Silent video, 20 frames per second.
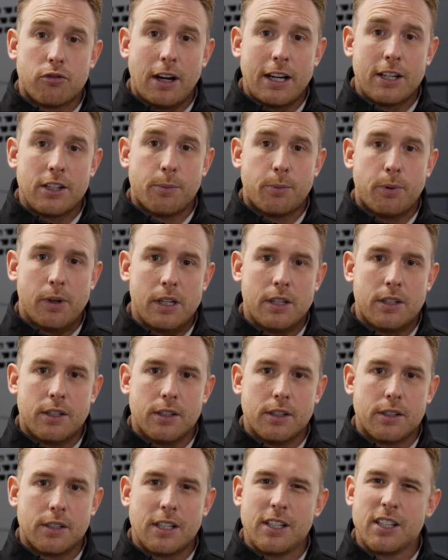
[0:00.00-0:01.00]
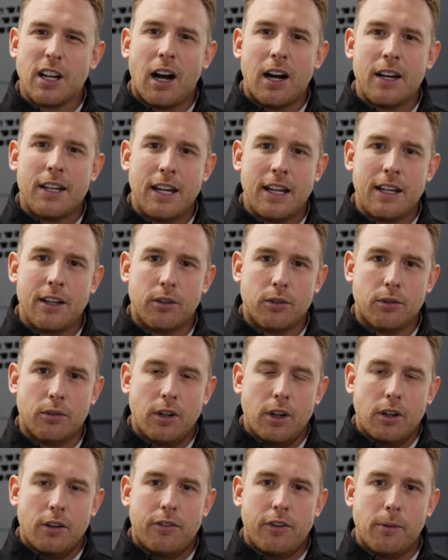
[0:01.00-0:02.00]
range of printers is ideal
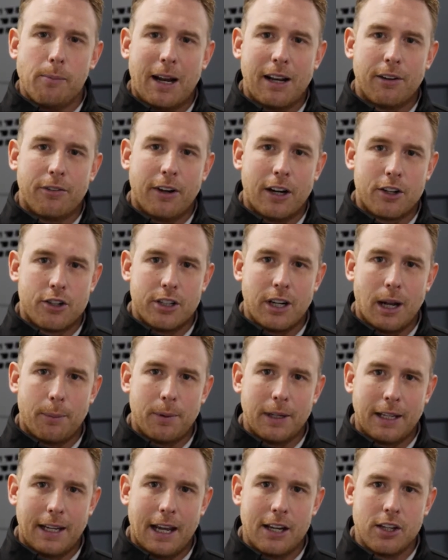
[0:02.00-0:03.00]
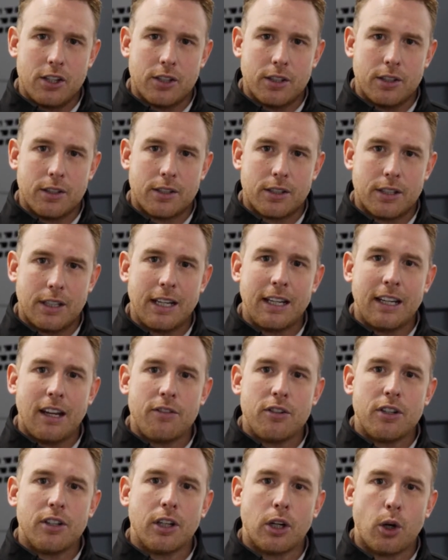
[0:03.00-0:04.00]
for manufacturing applications. It
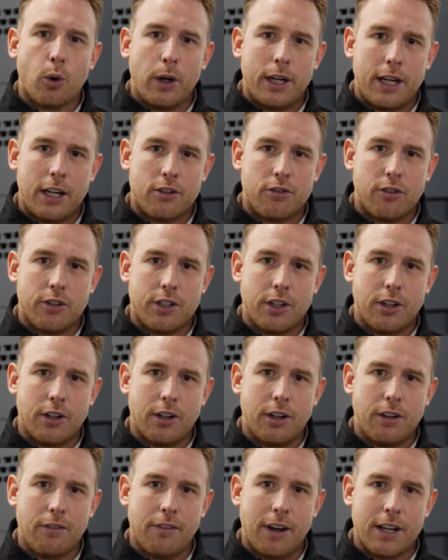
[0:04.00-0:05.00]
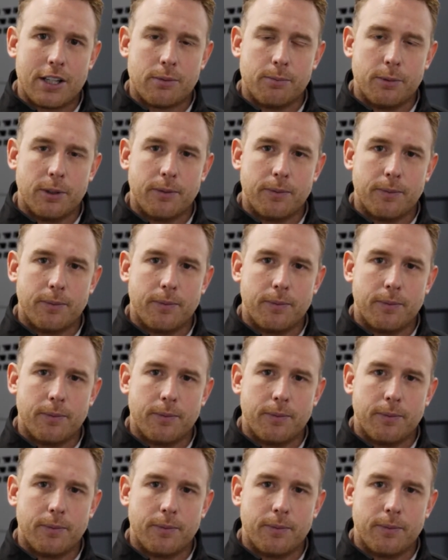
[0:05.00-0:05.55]
gives you the quickest return on investment.